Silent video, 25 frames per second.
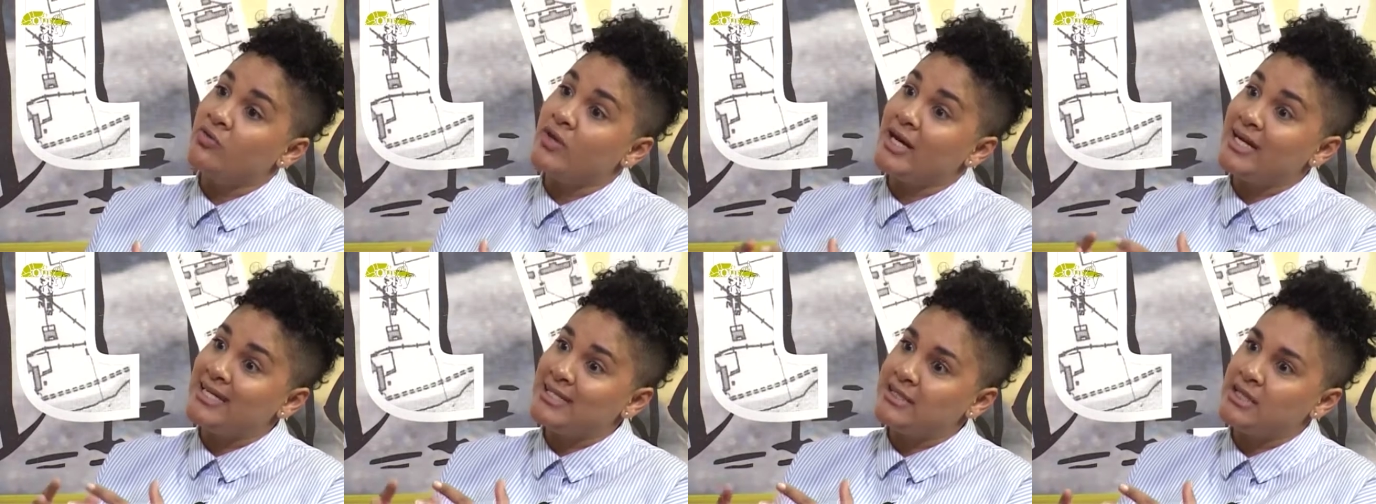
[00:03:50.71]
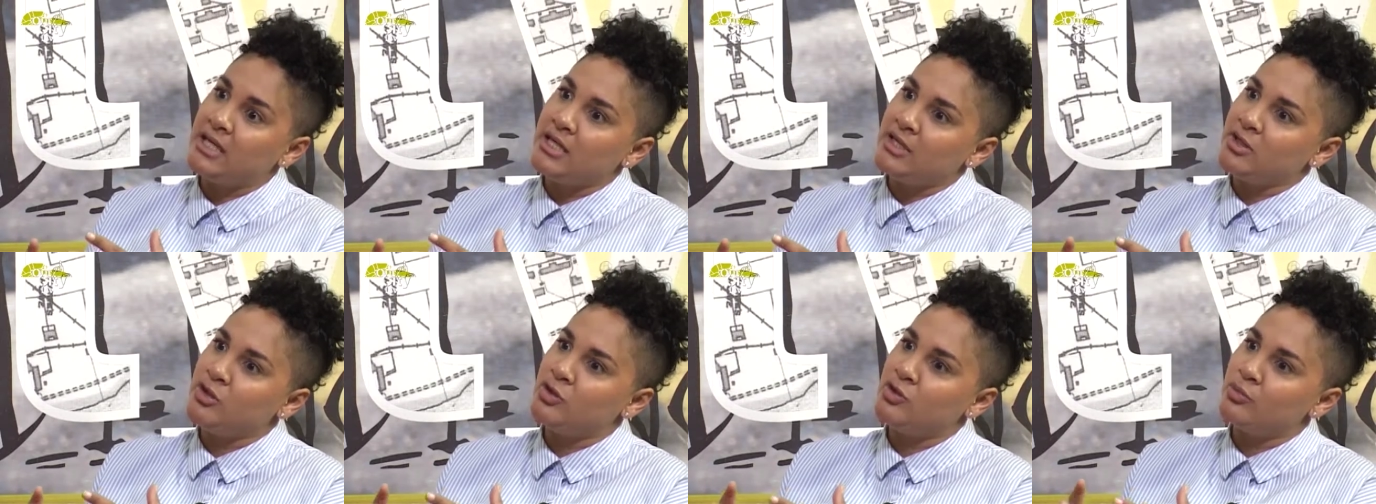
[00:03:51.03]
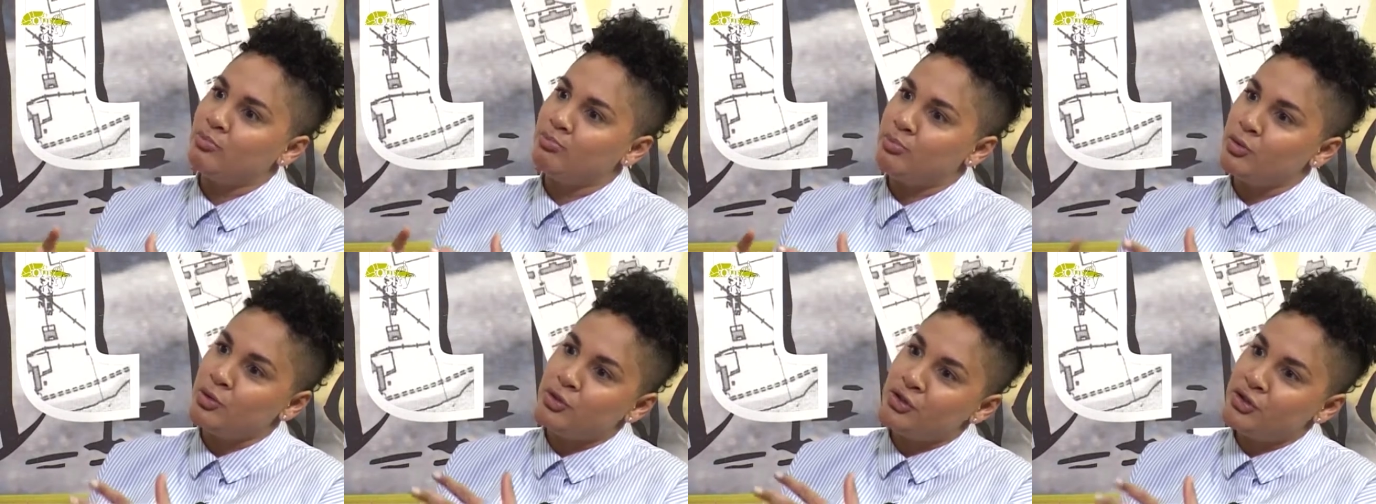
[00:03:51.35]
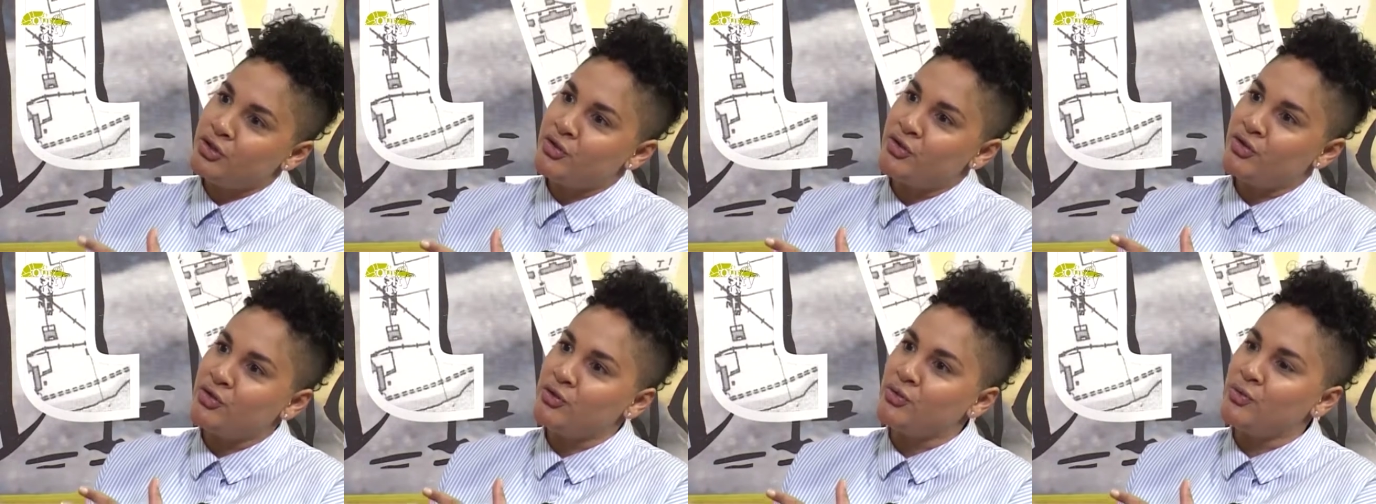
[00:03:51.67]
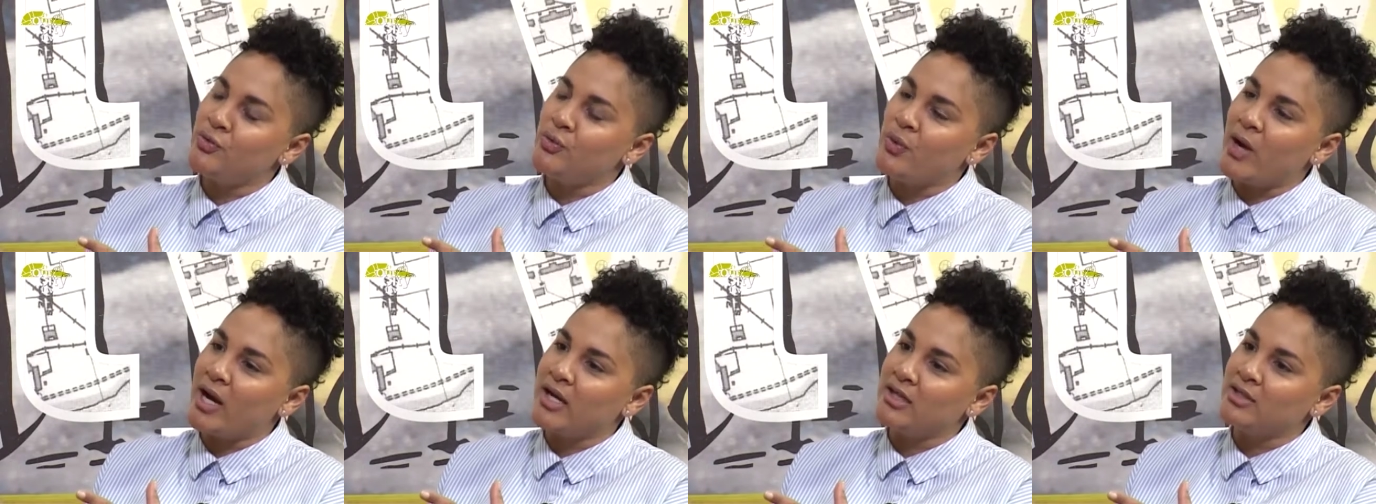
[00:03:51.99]
they tend to push
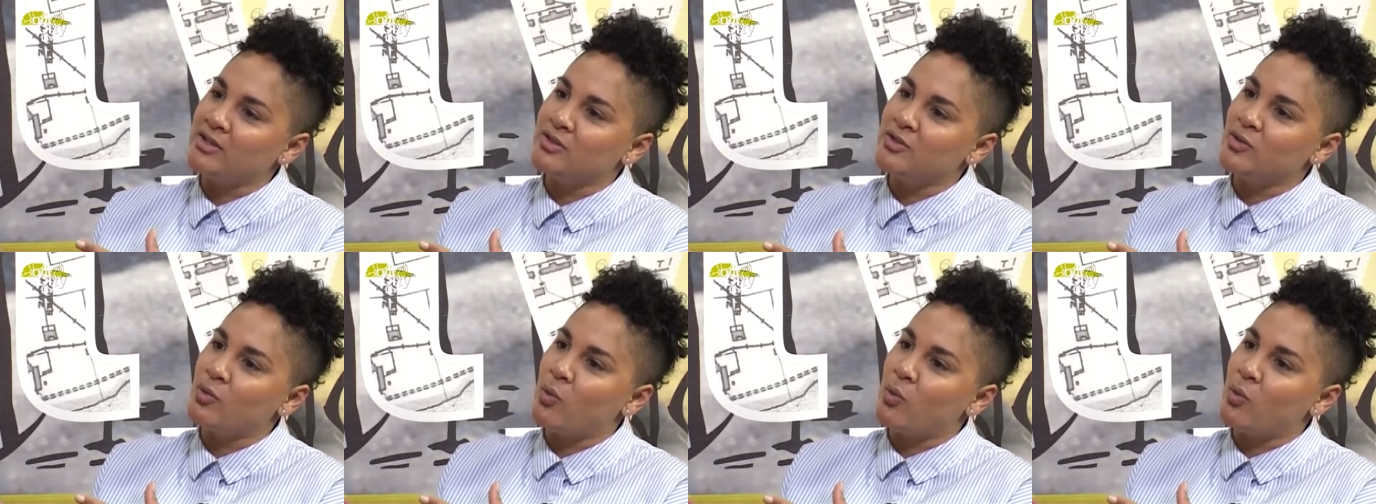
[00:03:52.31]
through and